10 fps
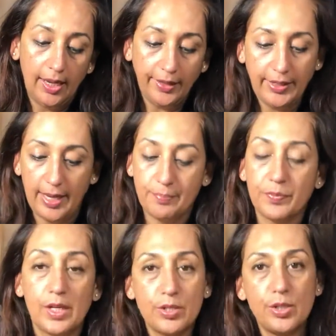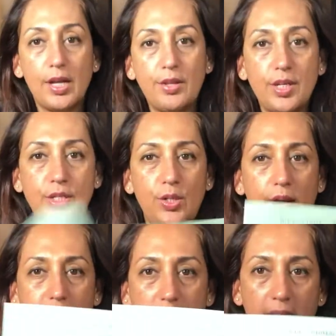Okay, so now that you
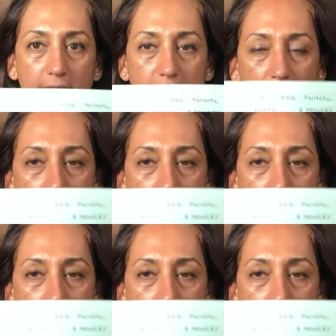have an idea